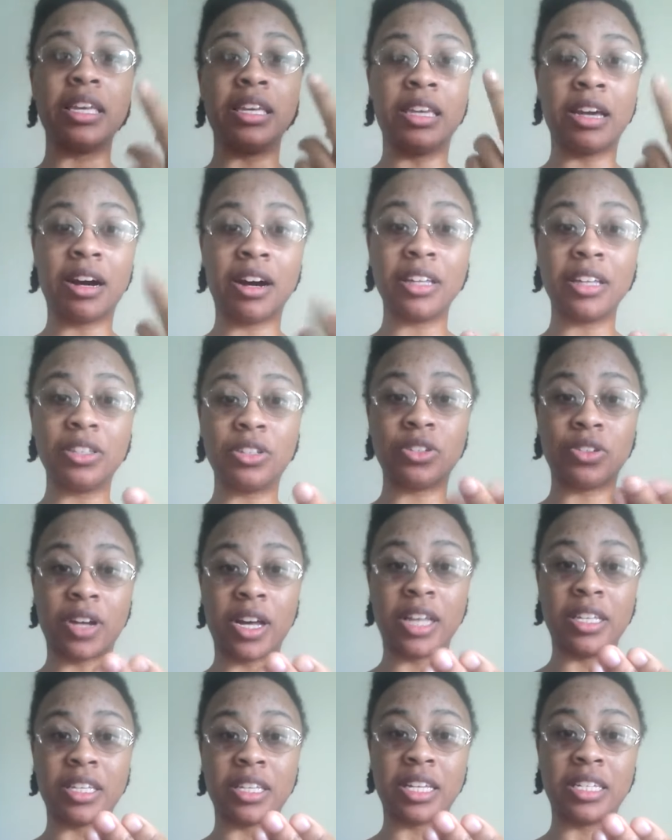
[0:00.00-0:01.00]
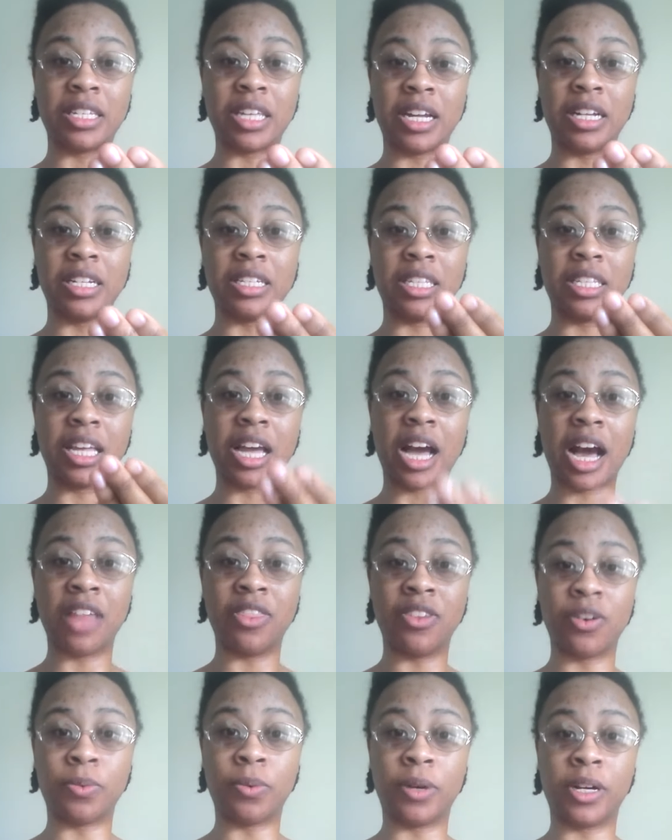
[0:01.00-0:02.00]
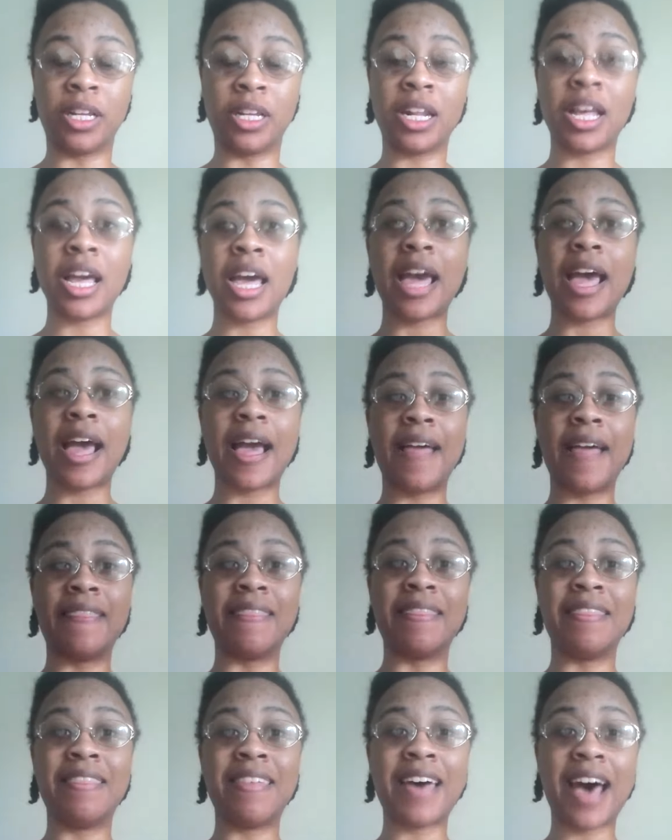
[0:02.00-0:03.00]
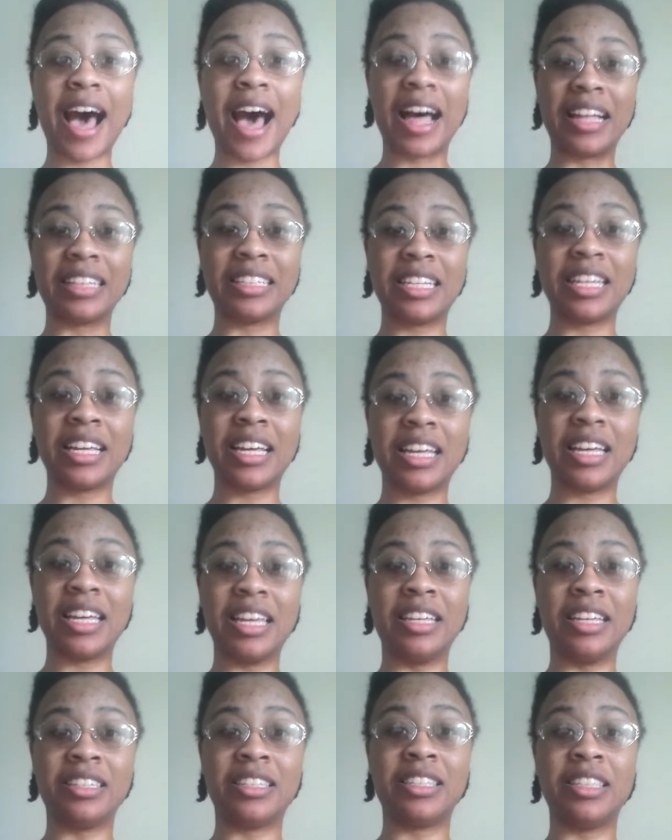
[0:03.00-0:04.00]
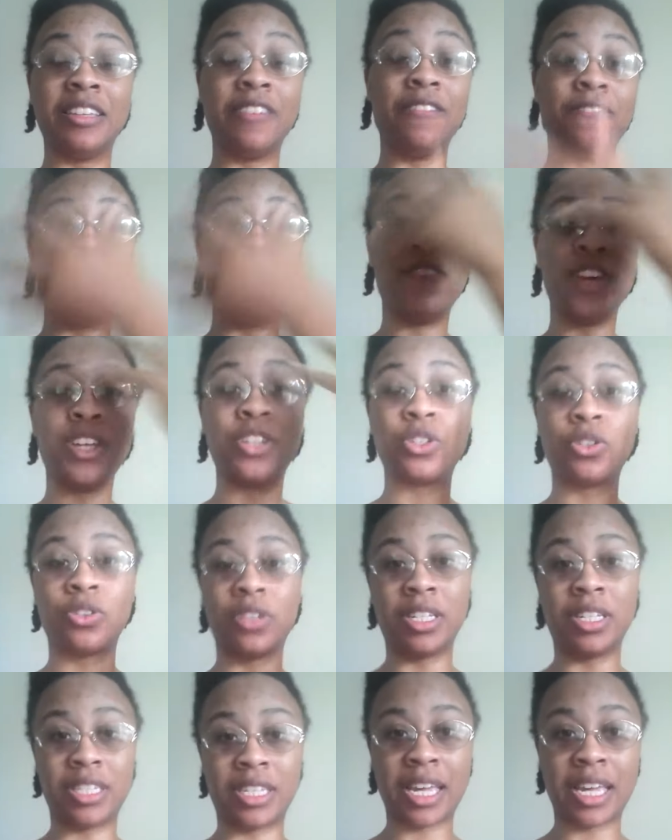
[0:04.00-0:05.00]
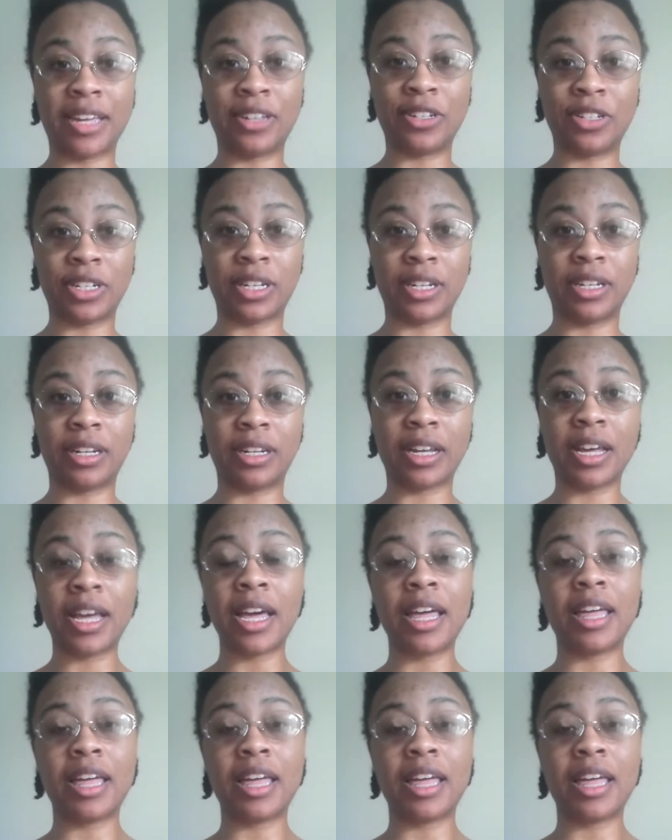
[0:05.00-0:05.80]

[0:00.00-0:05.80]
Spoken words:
Yantra, as I said, is the other one, and that is the visualization.